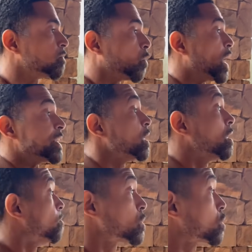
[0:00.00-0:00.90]
What?
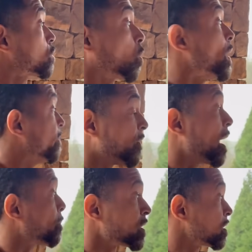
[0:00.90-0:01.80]

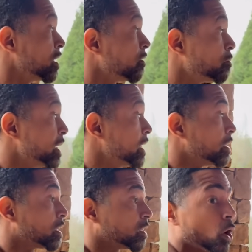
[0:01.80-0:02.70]
25% of
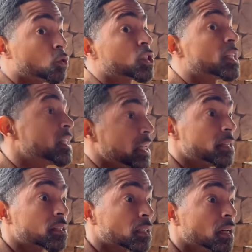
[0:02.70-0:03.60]
me goes to
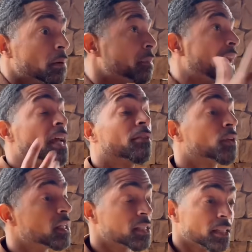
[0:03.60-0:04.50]
this. Mm. Paying
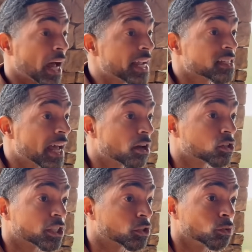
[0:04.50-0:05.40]
for this nice house
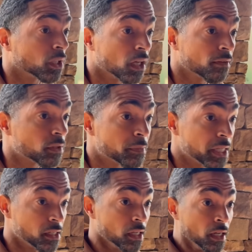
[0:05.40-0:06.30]
that you love to
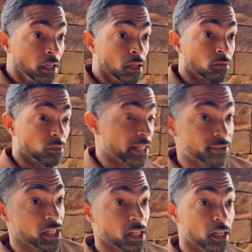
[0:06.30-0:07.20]
be
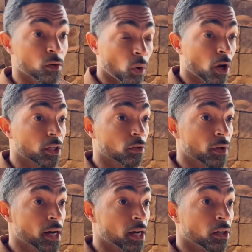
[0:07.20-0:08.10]
living in and walking
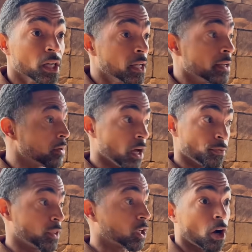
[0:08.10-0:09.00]
around.
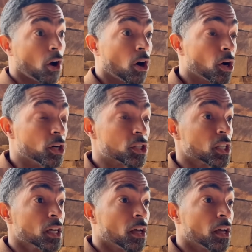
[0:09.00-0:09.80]
The cars.